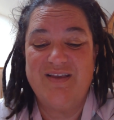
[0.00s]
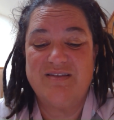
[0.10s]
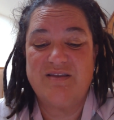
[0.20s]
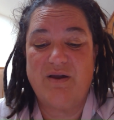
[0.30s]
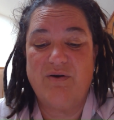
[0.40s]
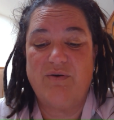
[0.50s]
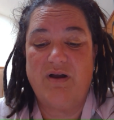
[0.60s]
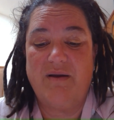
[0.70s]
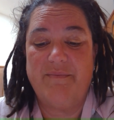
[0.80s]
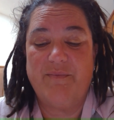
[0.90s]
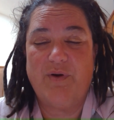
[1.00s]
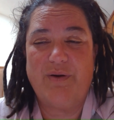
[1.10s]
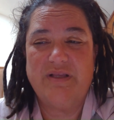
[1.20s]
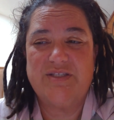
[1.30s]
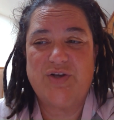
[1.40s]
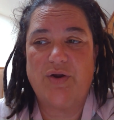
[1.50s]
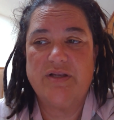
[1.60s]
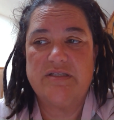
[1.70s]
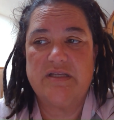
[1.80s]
So we're already starting